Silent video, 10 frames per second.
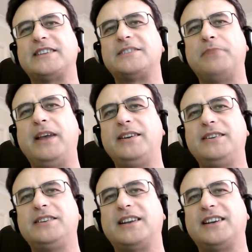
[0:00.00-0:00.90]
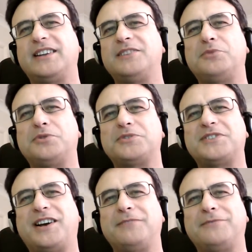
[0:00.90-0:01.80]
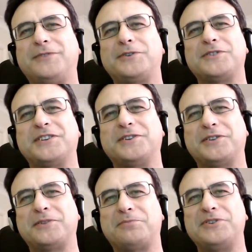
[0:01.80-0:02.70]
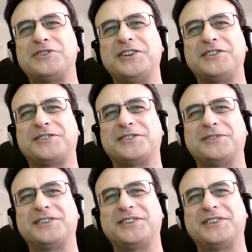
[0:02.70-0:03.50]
I spend a little more time focusing on the appreciation of it.